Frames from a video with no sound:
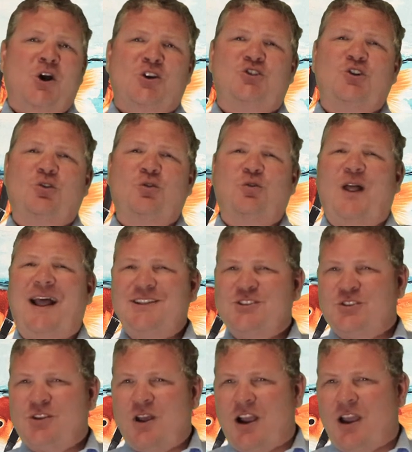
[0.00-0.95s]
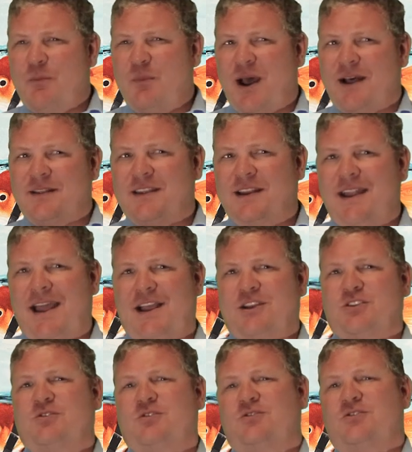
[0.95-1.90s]
So let's talk about the
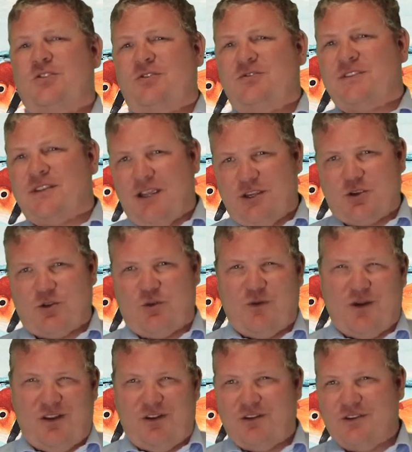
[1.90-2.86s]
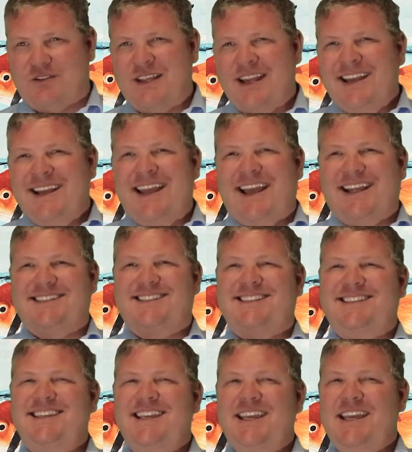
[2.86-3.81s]
National Association of Realtors and
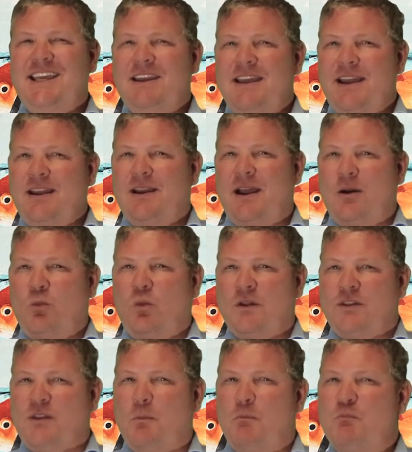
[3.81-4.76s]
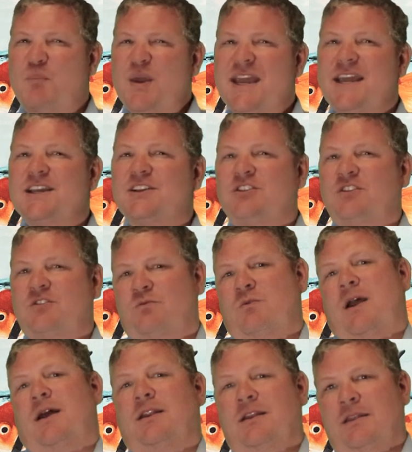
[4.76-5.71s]
see what the biggest
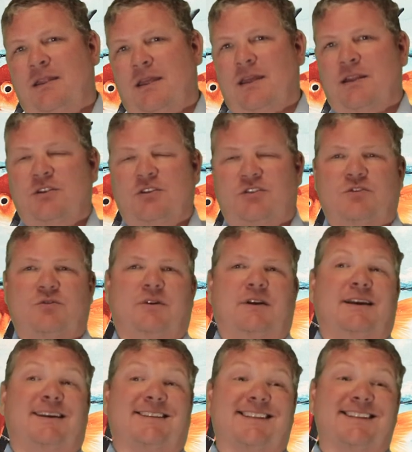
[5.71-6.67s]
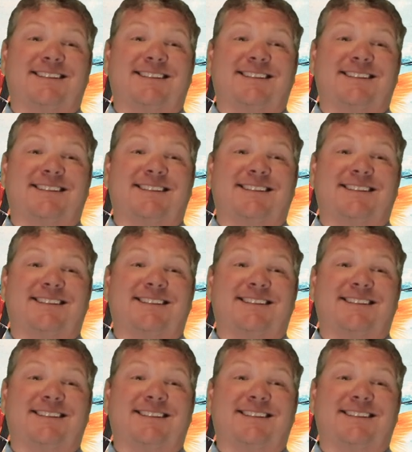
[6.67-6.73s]
threat in the industry is.